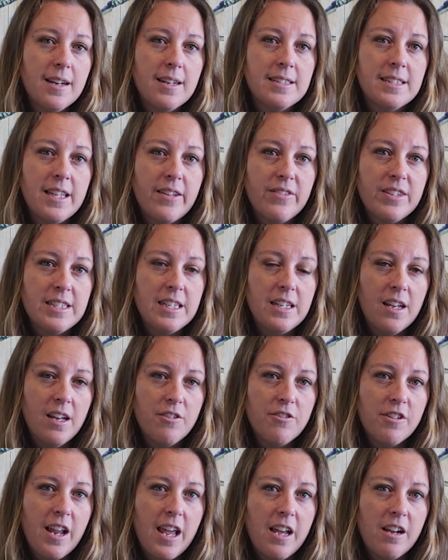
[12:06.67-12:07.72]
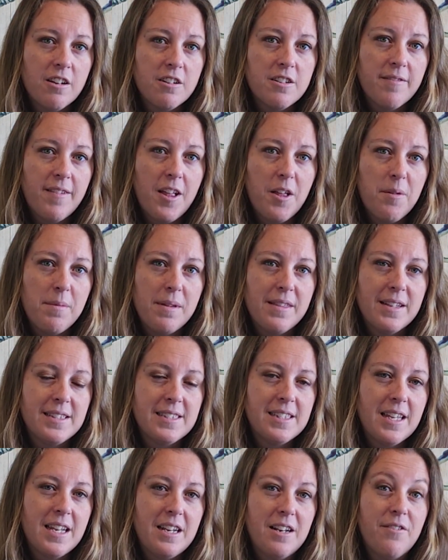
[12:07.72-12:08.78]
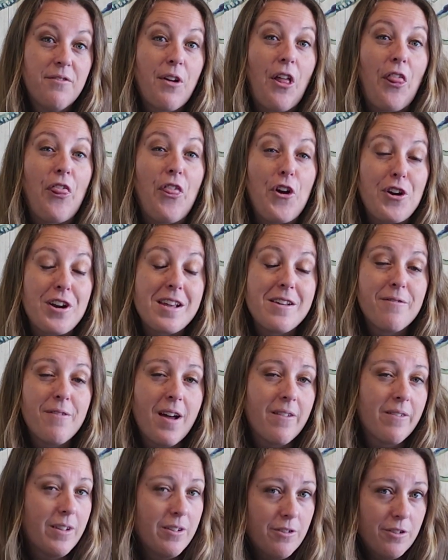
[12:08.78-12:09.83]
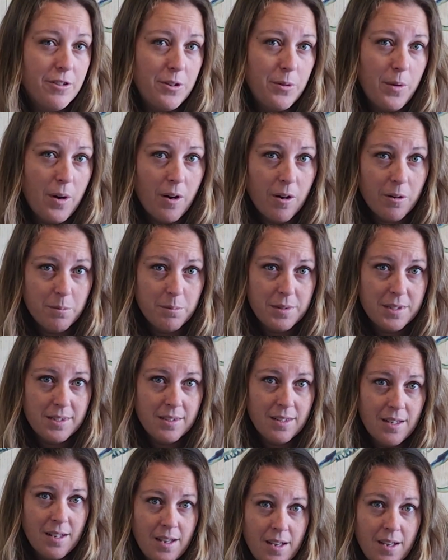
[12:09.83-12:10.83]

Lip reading: a 1,700-acre development that's slated for 3,500 new homes.